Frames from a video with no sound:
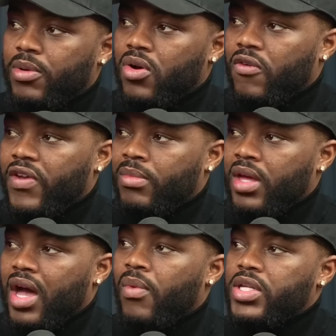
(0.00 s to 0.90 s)
it going, family.
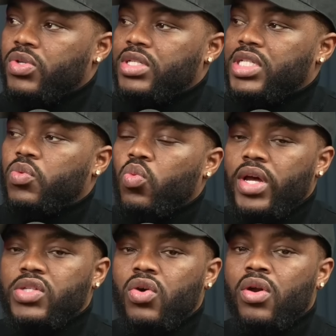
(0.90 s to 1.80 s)
I want you to see what
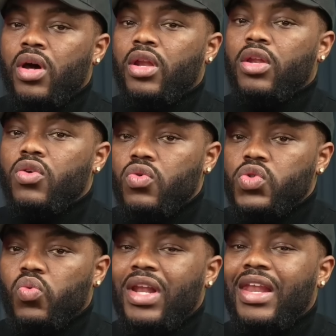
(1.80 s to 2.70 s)
is going on in the news
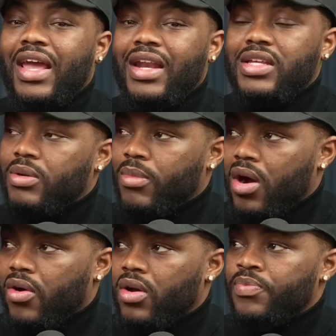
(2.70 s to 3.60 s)
related to
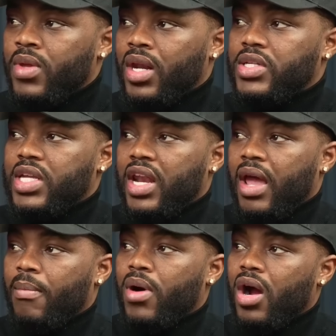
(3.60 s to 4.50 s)
Mara. And they're saying that
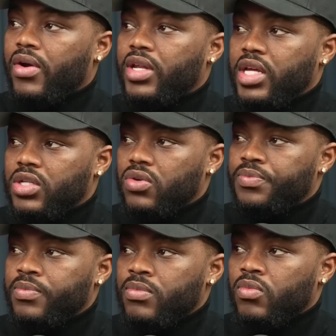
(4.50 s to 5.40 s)
Mara Digital,
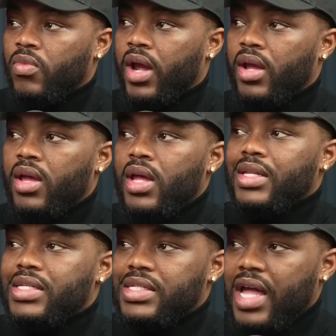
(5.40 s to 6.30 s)
right? The
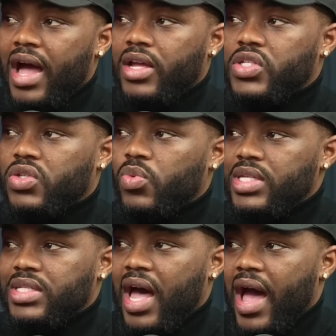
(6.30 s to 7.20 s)
stock
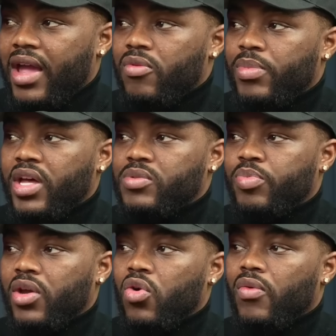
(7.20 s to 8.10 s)
squeezes higher because
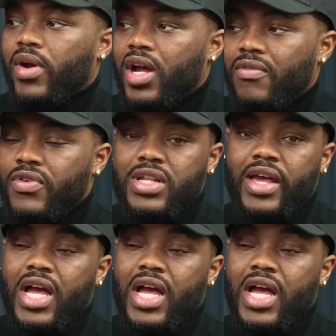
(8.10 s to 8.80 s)
Bitcoin recovers. Like